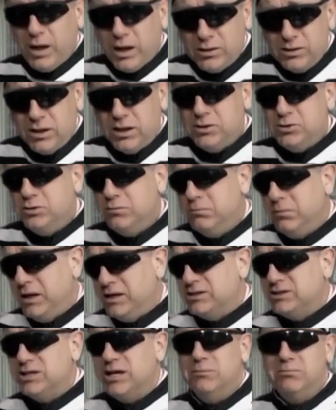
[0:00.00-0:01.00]
Now you may
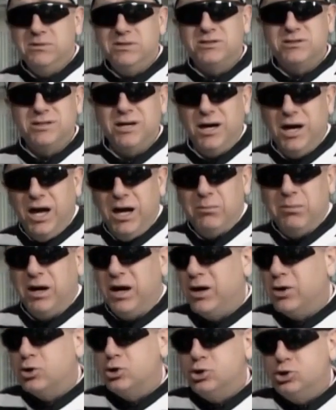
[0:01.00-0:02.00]
say, Mr. Hammer,
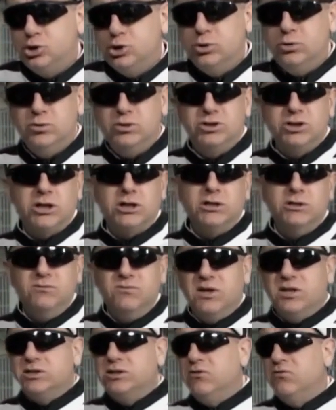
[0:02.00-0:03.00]
how could you, as a
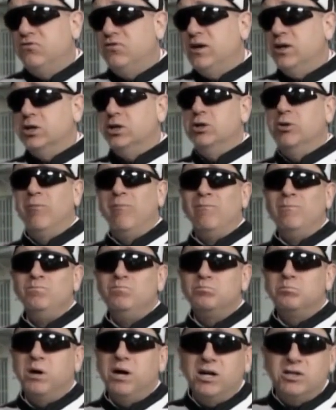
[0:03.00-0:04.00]
convicted felon,
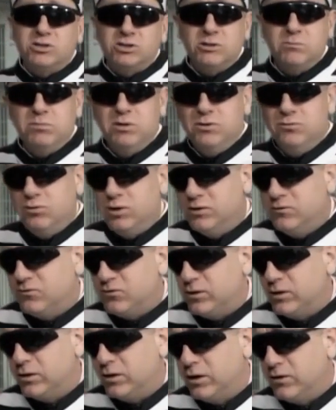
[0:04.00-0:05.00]
possibly run
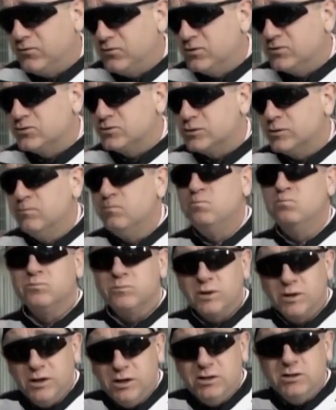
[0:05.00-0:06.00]
for office?
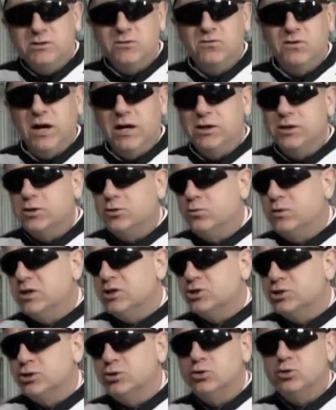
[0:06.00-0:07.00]
It is a valid
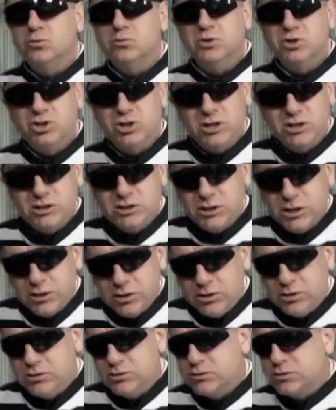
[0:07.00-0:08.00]
question to which I say
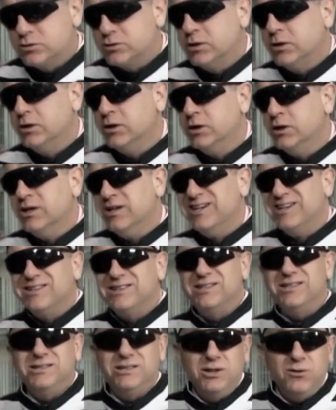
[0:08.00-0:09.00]
this.
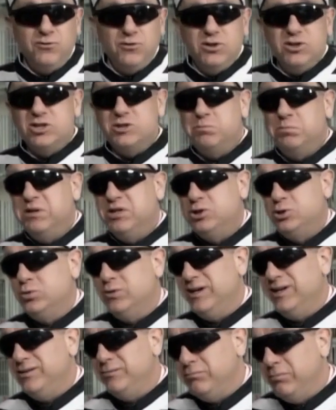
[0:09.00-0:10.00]
The difference
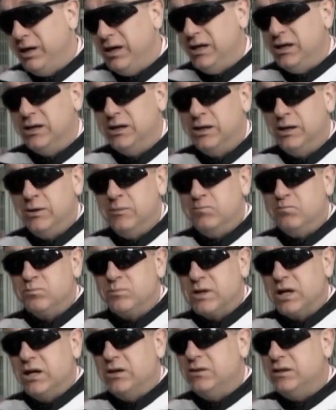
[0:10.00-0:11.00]
between me
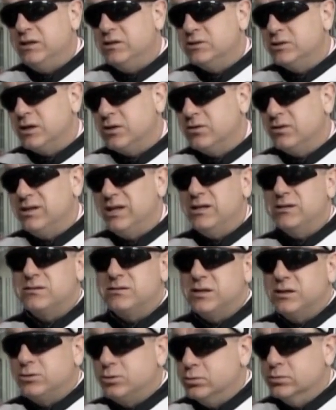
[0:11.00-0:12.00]
and these other
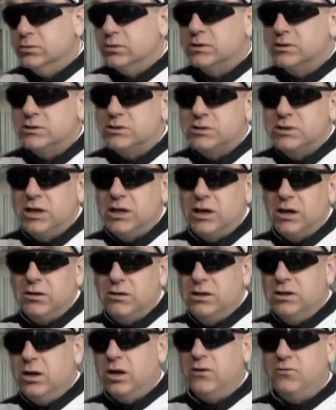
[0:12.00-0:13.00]
destaduras that are
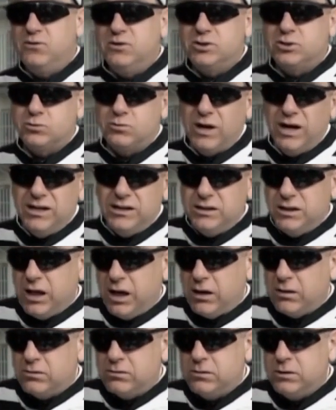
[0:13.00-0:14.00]
in office right
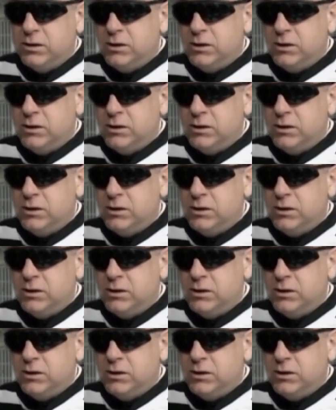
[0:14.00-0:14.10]
now